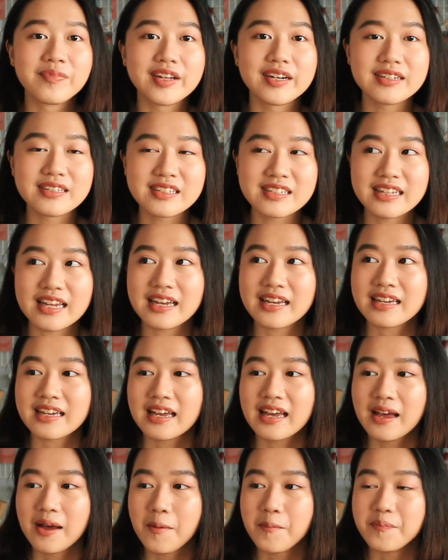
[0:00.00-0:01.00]
does like
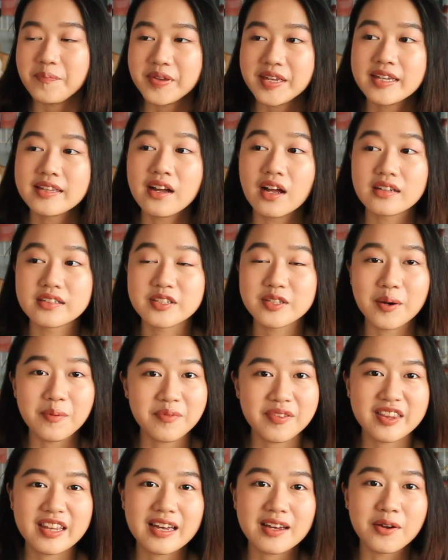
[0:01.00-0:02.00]
mean
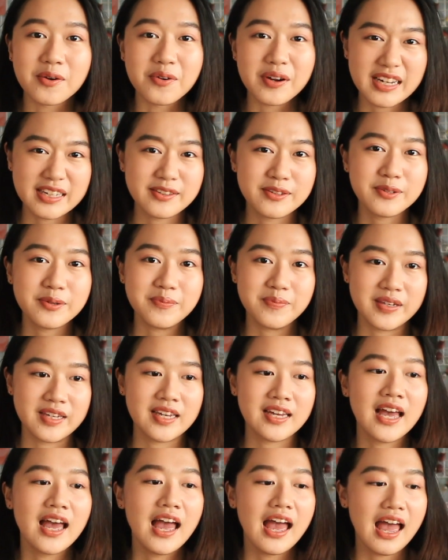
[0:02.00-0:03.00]
something great to
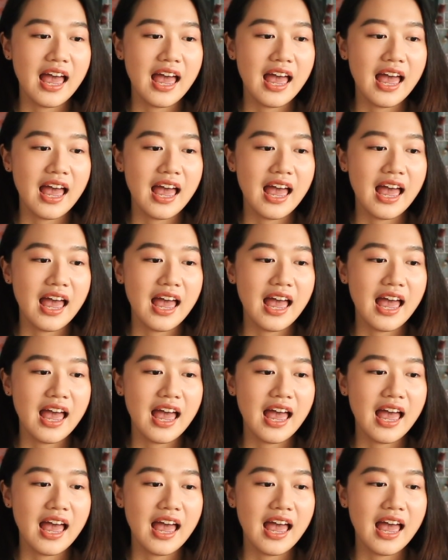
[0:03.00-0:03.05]
me.